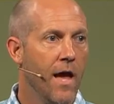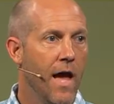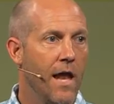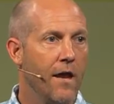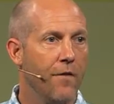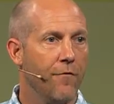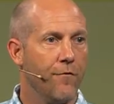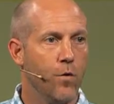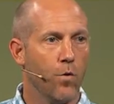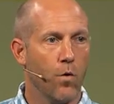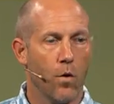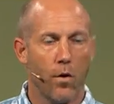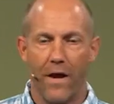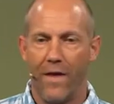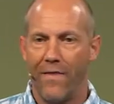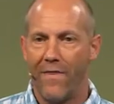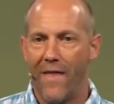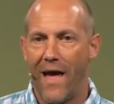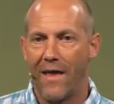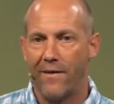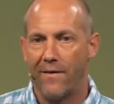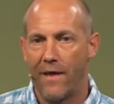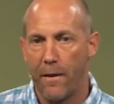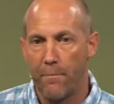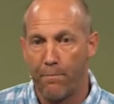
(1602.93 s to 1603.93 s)
And if you were in
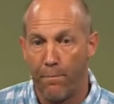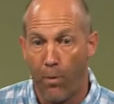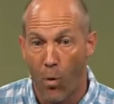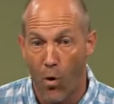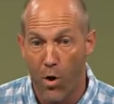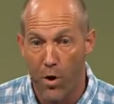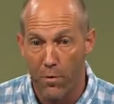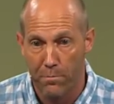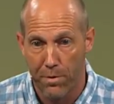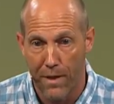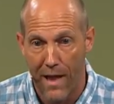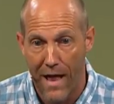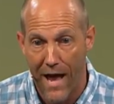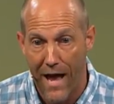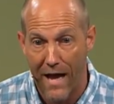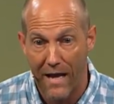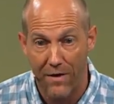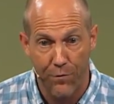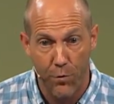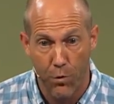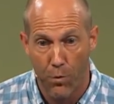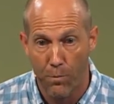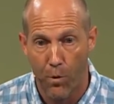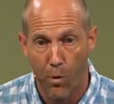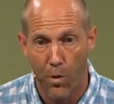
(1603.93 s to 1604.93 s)
that day born blind,
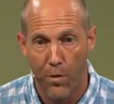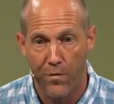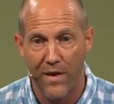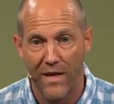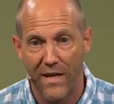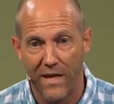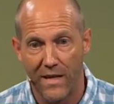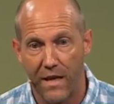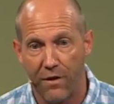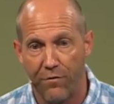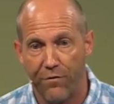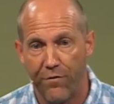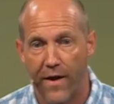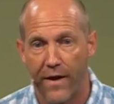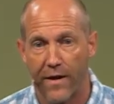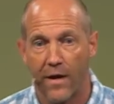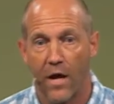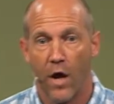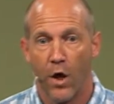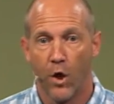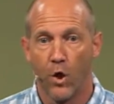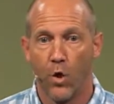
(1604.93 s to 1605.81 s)
if you were born with any defect,